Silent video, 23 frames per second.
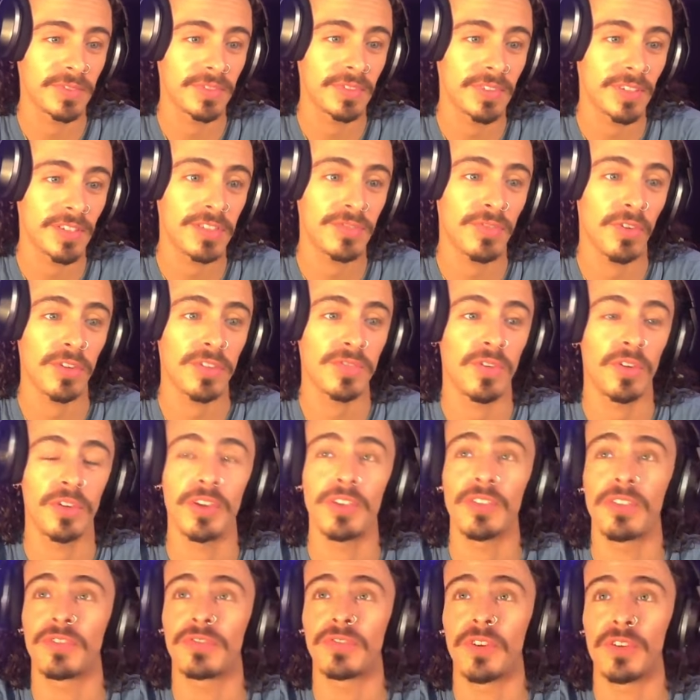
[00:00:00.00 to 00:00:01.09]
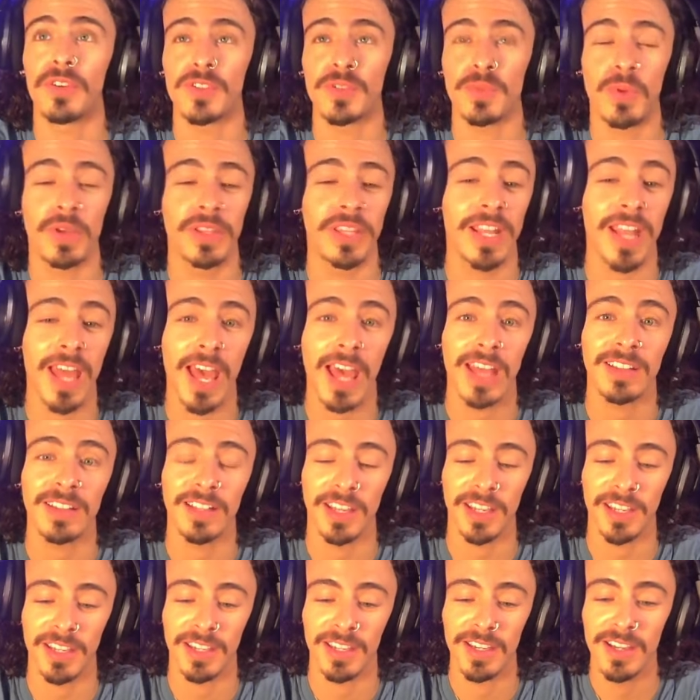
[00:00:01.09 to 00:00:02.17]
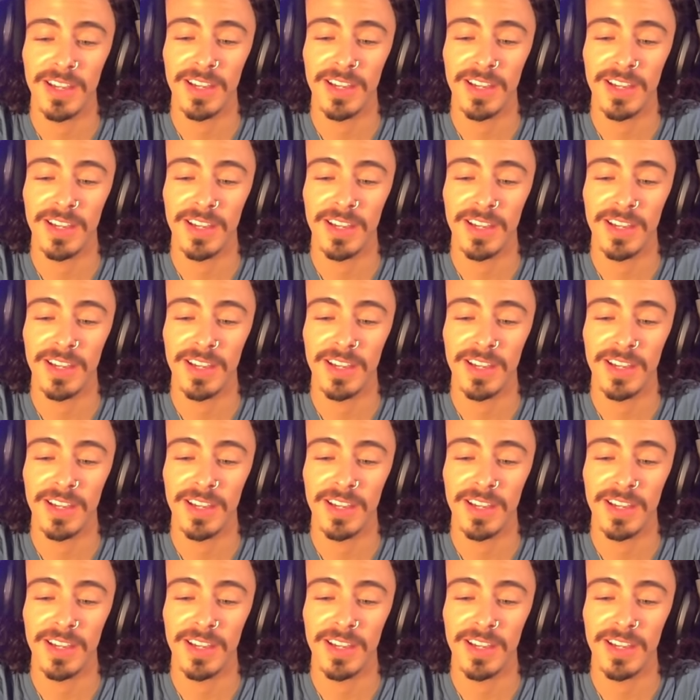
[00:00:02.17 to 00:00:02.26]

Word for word: Because first of all, you're the first one that had like